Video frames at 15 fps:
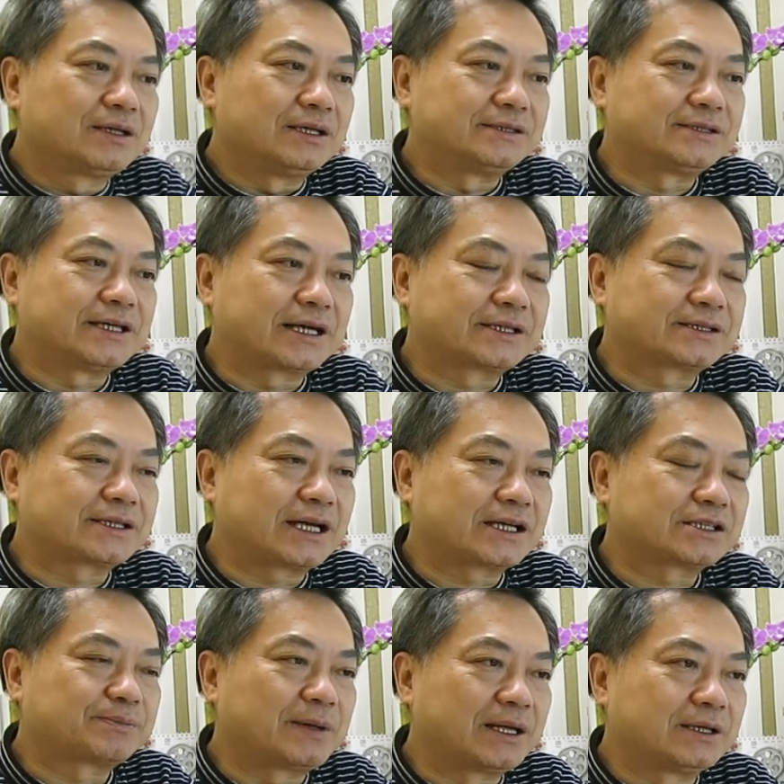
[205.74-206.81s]
The 6
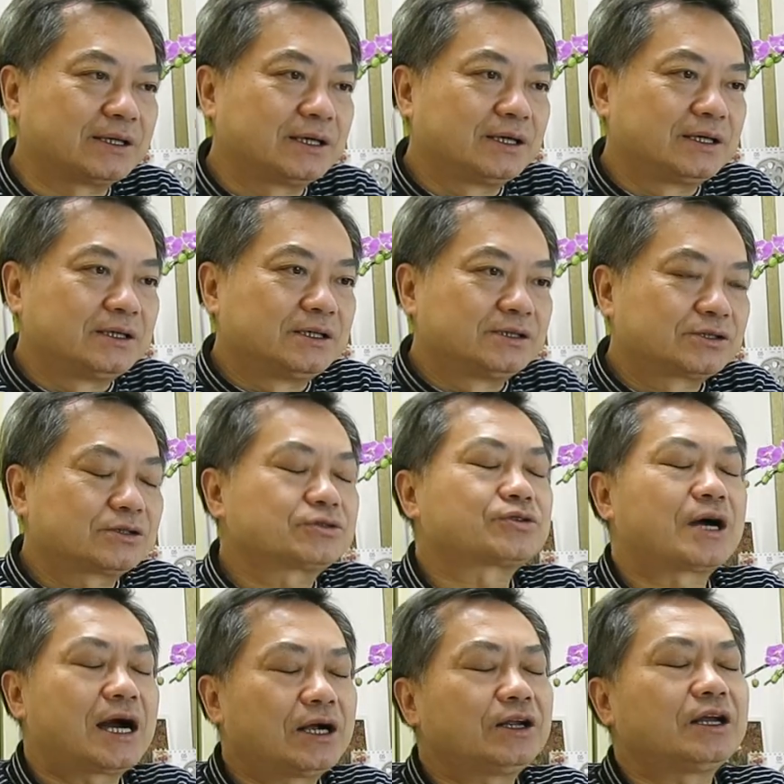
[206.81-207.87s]
aspects. So
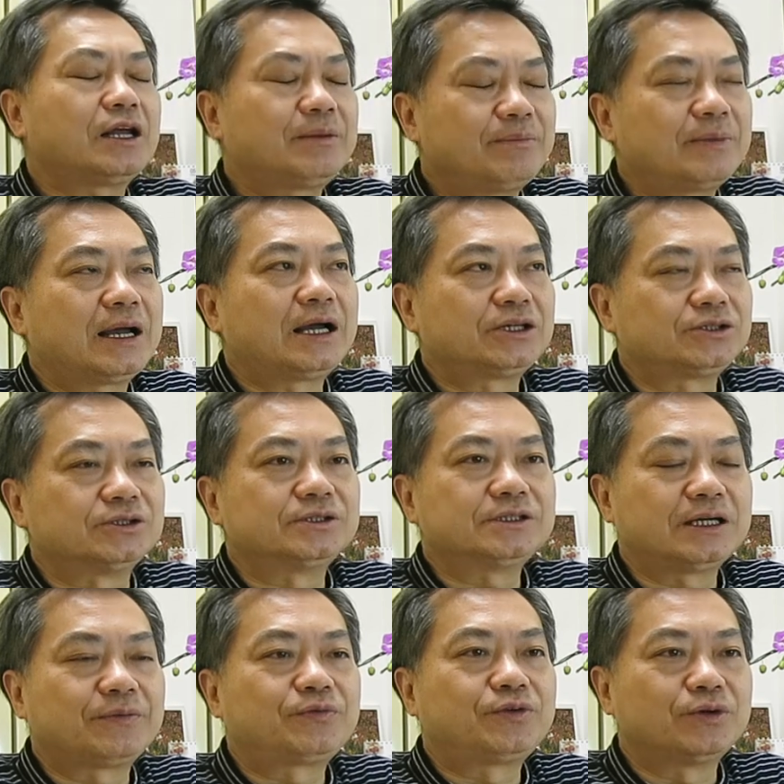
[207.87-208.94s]
try to
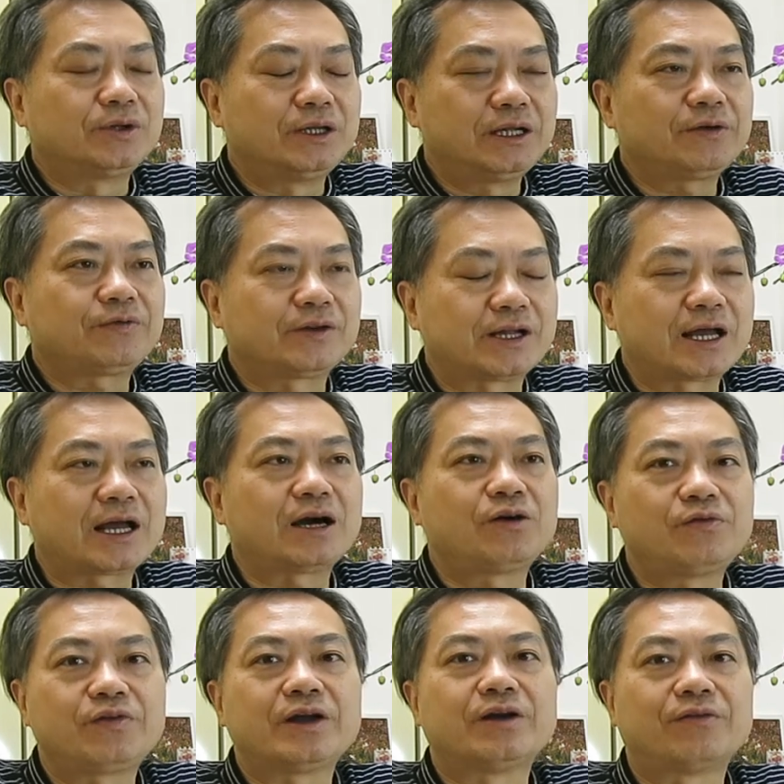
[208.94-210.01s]
imagine if you live in a
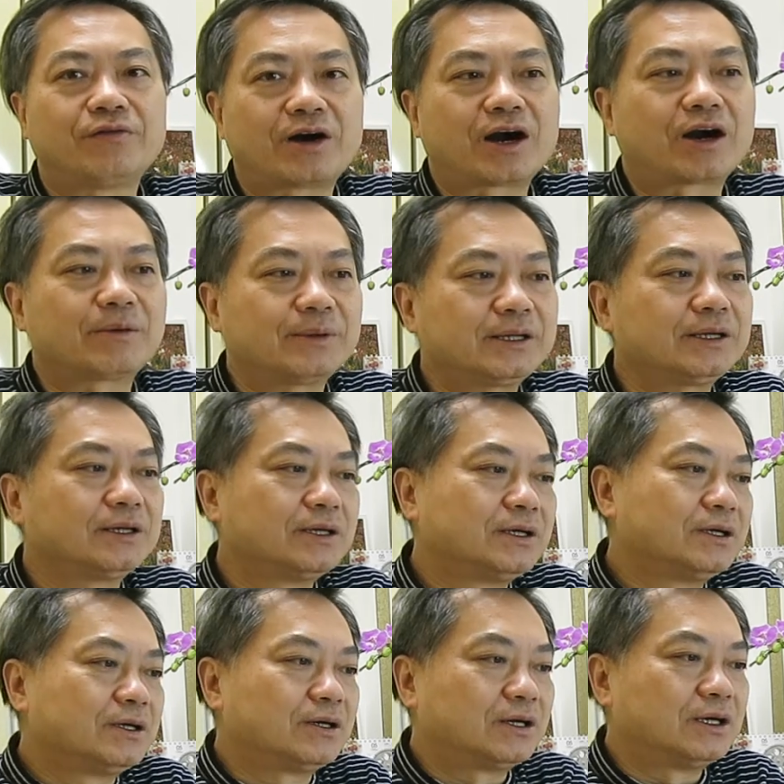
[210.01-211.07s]
healthy environment
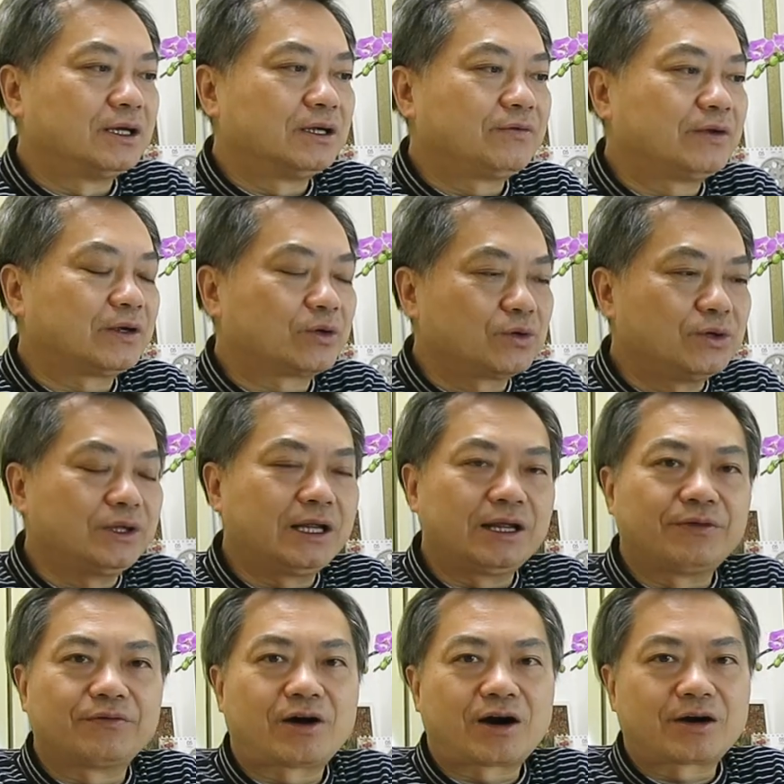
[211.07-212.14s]
or live in a good
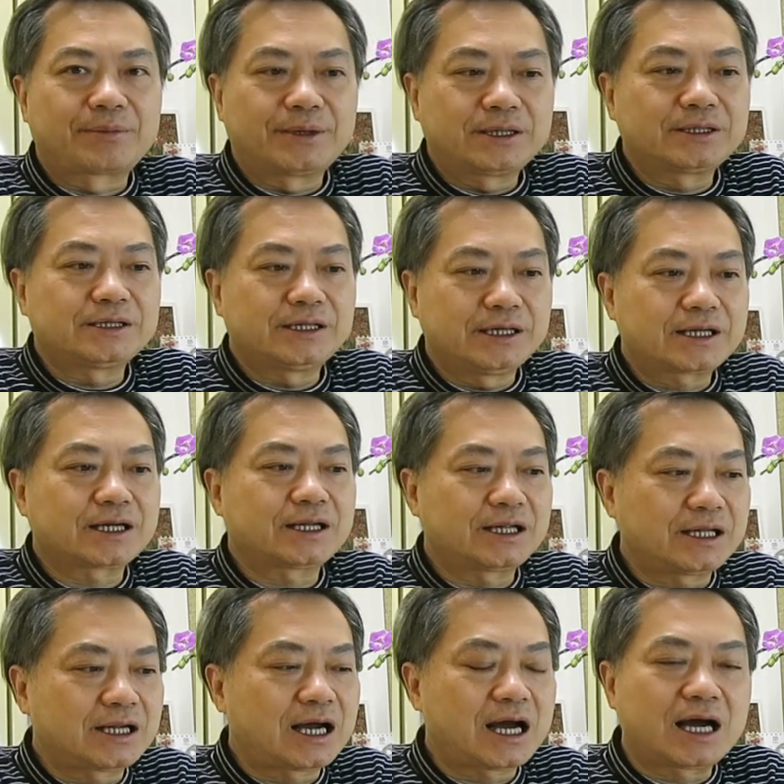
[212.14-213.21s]
environment, it can
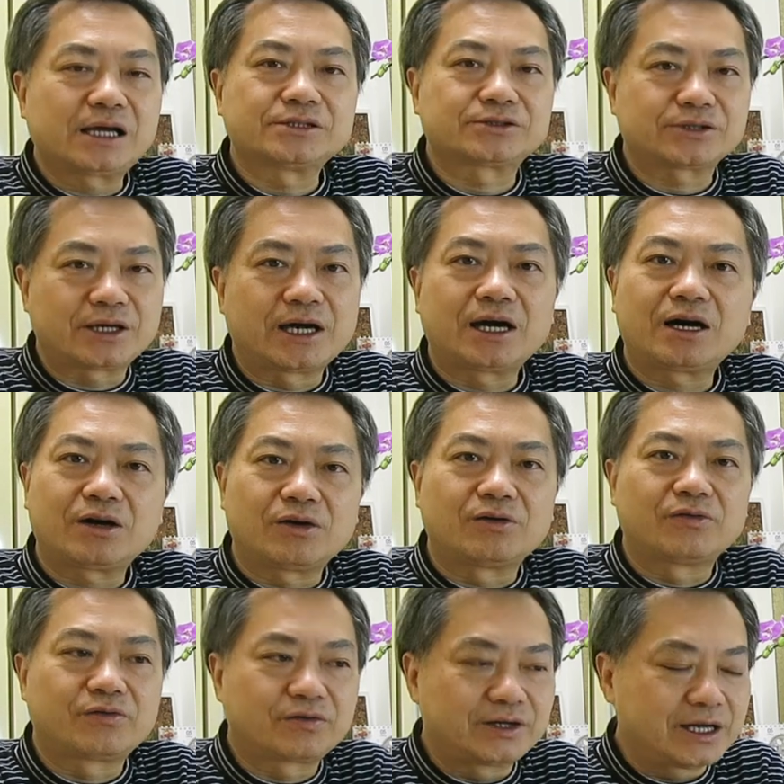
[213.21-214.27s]
enhance your
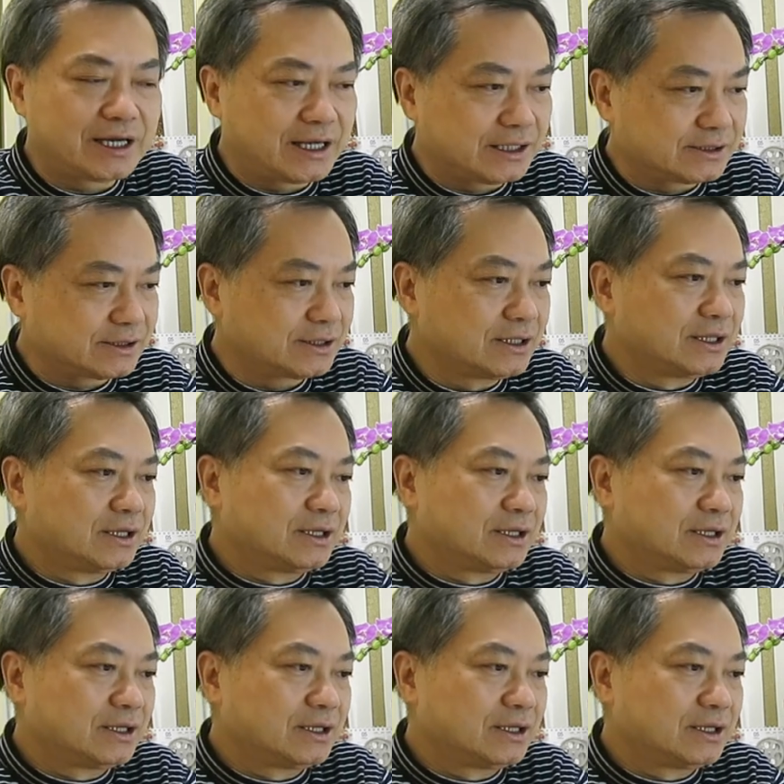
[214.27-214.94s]
health. Yes.